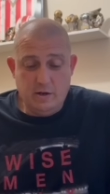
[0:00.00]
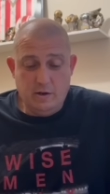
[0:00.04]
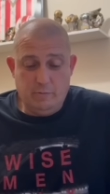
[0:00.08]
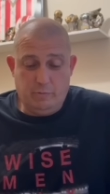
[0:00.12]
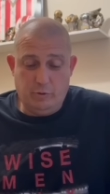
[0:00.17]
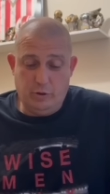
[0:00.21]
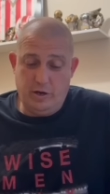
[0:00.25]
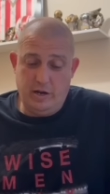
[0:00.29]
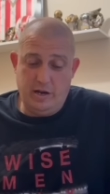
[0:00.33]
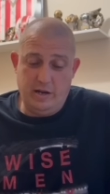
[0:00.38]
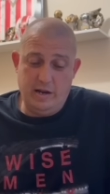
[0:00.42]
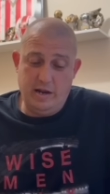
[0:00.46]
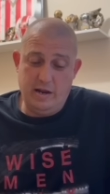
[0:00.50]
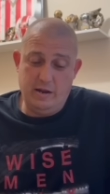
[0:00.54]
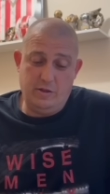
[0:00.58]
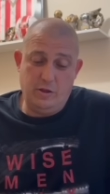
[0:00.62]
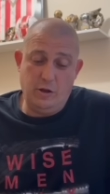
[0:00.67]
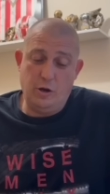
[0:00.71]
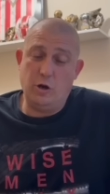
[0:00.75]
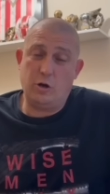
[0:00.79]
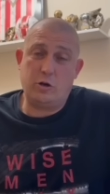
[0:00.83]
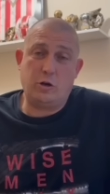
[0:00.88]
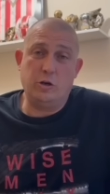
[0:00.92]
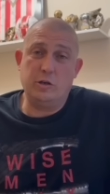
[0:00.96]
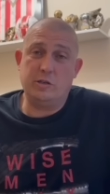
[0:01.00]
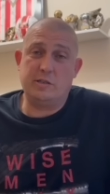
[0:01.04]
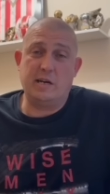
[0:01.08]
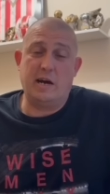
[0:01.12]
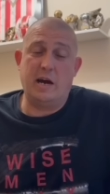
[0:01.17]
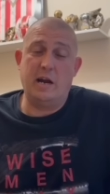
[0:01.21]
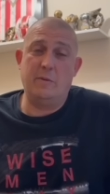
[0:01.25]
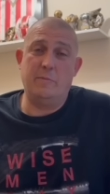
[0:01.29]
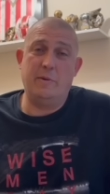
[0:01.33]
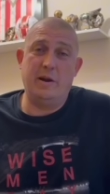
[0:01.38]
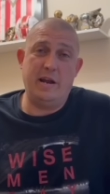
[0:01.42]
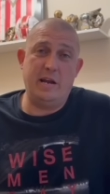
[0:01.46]
But they're not going to
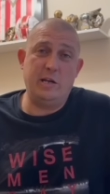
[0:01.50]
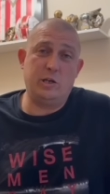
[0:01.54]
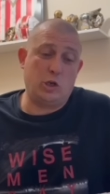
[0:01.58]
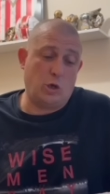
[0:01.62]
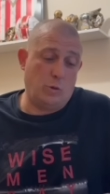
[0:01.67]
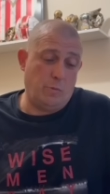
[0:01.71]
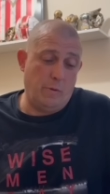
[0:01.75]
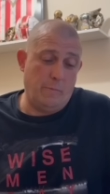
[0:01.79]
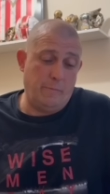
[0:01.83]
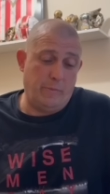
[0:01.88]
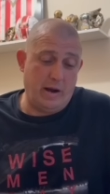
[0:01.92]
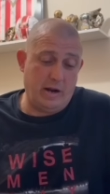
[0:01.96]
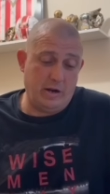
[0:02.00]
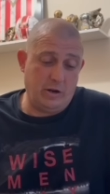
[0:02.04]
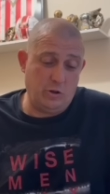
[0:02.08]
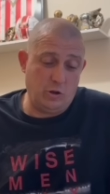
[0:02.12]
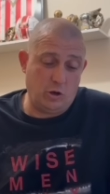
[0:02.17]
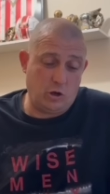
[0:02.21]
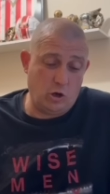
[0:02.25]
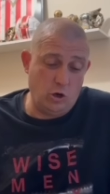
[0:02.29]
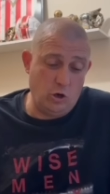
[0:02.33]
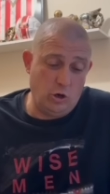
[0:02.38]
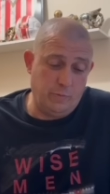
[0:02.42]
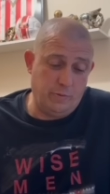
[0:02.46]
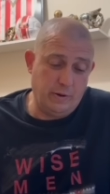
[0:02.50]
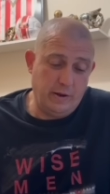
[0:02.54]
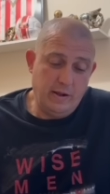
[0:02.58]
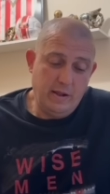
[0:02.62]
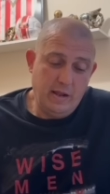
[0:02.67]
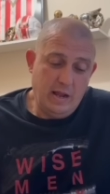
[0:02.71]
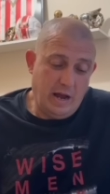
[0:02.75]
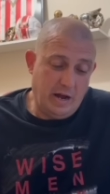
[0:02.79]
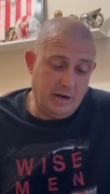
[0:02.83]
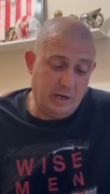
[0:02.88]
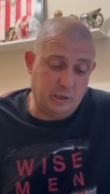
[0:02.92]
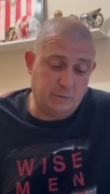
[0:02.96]
sign him, and he's coming back to the club.
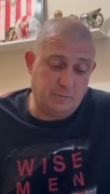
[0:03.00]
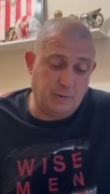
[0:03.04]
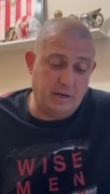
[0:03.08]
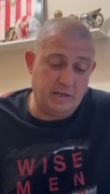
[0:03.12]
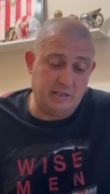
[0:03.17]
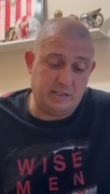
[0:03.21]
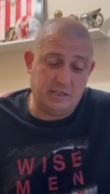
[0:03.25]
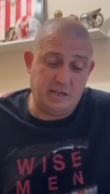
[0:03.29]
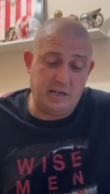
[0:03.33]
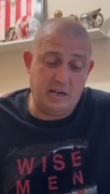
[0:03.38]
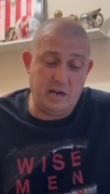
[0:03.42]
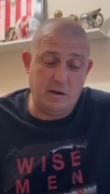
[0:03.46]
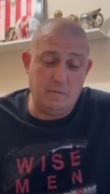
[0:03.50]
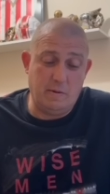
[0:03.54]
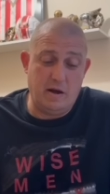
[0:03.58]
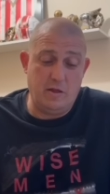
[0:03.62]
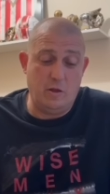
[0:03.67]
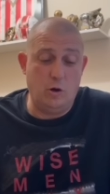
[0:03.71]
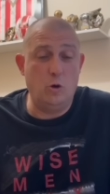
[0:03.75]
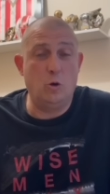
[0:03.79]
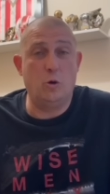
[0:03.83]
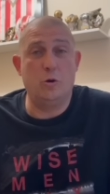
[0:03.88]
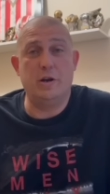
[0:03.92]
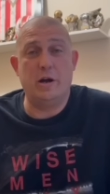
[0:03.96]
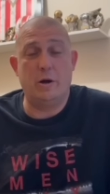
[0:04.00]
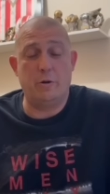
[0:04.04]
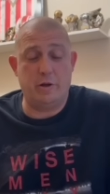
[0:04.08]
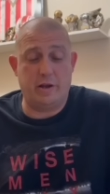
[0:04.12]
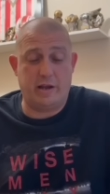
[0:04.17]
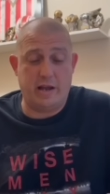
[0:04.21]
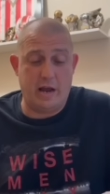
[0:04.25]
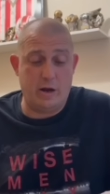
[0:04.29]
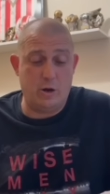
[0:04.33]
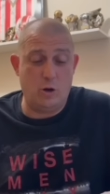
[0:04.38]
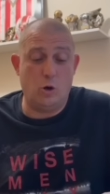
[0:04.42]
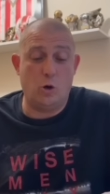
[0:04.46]
I'd expect to see him either loaned out
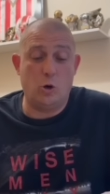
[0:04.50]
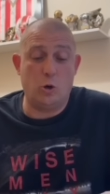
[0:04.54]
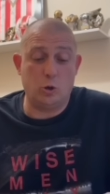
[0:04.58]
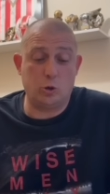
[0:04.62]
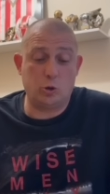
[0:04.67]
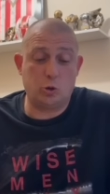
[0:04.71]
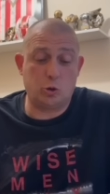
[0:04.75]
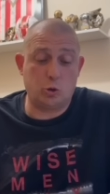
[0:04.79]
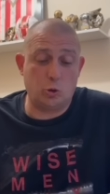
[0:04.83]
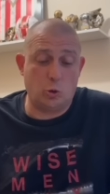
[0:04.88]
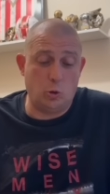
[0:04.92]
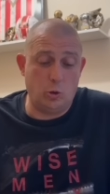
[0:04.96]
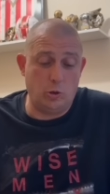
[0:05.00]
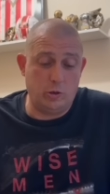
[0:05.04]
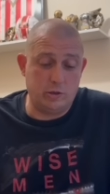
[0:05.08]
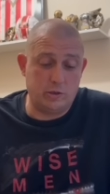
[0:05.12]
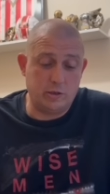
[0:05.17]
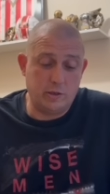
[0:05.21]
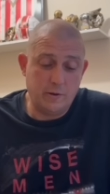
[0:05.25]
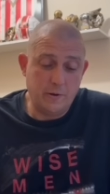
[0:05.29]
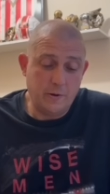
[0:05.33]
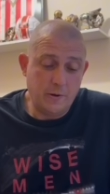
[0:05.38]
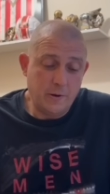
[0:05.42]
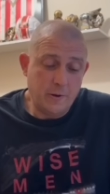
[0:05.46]
again or sold.